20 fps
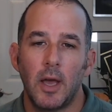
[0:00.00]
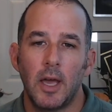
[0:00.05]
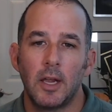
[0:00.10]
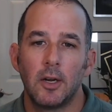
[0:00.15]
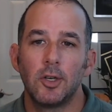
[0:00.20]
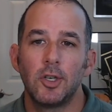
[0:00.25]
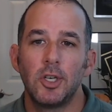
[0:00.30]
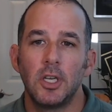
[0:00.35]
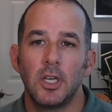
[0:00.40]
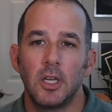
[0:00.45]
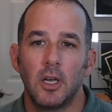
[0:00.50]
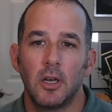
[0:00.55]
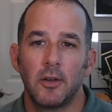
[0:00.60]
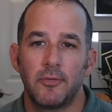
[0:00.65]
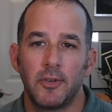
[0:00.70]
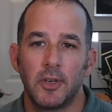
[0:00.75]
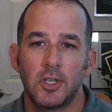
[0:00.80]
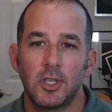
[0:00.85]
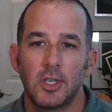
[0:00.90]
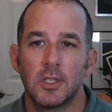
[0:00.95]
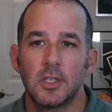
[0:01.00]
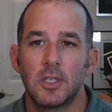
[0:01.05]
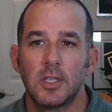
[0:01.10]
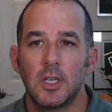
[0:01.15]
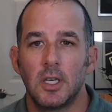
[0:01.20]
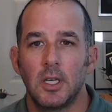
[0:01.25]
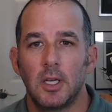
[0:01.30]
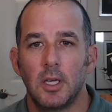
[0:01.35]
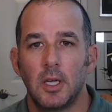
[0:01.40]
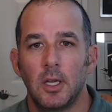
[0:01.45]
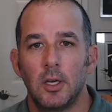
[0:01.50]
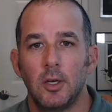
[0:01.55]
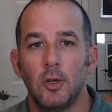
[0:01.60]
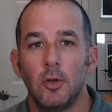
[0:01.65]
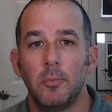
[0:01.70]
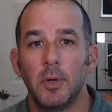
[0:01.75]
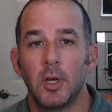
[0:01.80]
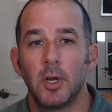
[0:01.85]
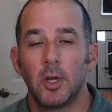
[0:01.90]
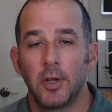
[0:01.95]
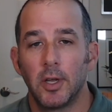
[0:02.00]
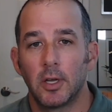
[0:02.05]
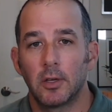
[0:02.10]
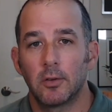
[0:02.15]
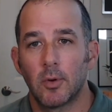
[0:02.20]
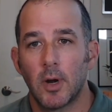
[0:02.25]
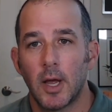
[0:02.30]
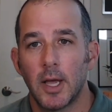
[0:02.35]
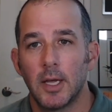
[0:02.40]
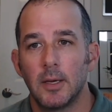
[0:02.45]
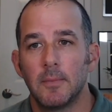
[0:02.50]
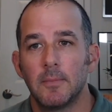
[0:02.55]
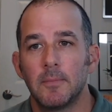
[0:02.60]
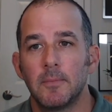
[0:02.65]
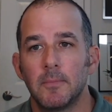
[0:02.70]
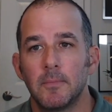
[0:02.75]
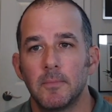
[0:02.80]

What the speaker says: energy efficiency in new buildings, right?